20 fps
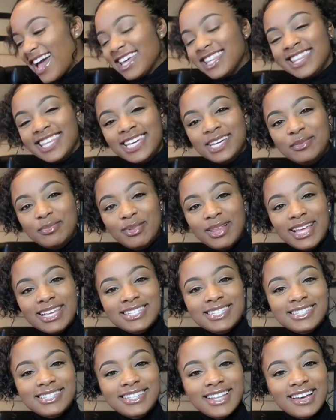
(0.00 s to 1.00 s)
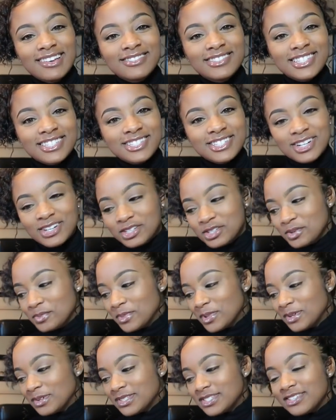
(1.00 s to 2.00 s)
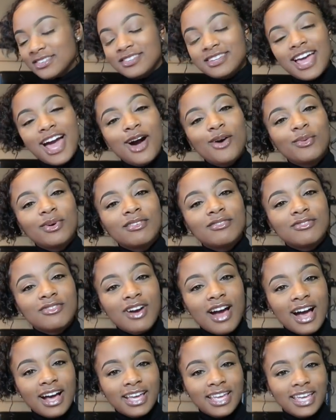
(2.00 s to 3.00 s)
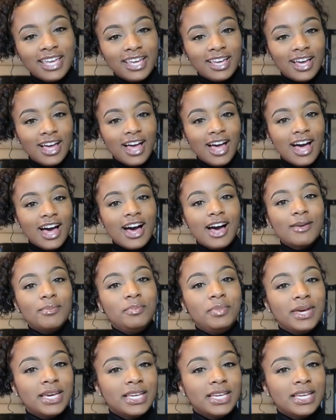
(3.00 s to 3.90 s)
I think Bless loves the turtle mode. So now we're rocking a